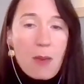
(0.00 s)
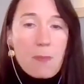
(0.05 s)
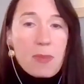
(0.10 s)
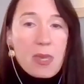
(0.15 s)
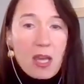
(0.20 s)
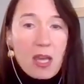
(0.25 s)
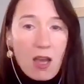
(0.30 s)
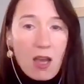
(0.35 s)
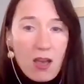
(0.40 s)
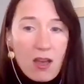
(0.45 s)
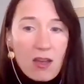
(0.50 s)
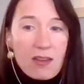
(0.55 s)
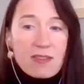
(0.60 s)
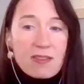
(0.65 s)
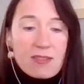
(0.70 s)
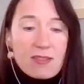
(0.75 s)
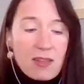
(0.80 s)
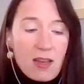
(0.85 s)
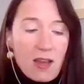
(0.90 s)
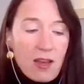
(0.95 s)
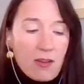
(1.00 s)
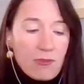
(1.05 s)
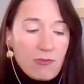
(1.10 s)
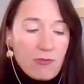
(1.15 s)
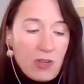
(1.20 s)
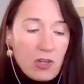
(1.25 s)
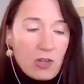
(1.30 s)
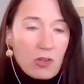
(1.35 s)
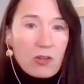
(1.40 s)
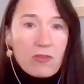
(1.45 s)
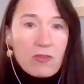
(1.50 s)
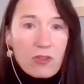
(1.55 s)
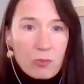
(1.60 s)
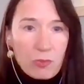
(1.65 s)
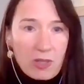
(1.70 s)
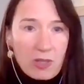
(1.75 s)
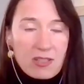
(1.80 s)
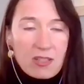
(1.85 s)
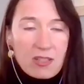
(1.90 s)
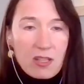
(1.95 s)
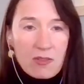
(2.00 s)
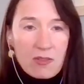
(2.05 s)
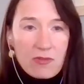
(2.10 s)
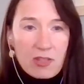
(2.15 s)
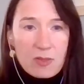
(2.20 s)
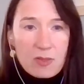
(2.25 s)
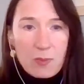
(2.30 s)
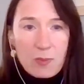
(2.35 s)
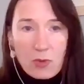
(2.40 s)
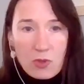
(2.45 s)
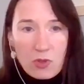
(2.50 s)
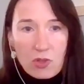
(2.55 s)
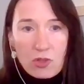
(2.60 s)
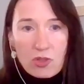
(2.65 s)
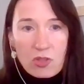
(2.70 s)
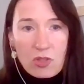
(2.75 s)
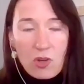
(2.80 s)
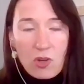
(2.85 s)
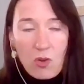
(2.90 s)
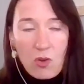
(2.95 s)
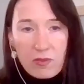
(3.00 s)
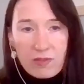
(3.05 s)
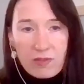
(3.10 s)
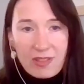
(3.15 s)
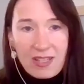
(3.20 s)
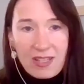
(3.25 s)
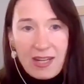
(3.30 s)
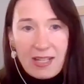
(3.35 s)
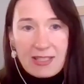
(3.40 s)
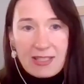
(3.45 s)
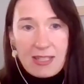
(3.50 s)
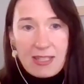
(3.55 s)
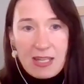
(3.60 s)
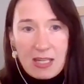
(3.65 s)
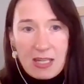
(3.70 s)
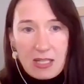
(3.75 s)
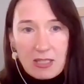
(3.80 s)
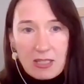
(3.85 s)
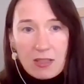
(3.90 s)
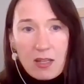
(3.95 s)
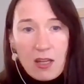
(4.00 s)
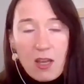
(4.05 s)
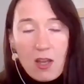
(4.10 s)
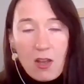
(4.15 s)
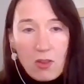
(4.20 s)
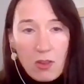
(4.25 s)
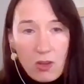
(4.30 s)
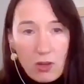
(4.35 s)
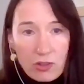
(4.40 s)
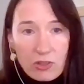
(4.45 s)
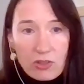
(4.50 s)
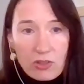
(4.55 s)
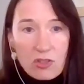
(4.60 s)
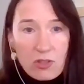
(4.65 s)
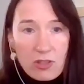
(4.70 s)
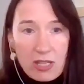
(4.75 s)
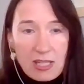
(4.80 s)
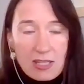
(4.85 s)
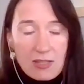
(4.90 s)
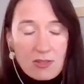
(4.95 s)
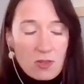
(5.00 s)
because of fear of the risk of exposure to COVID-19 largely.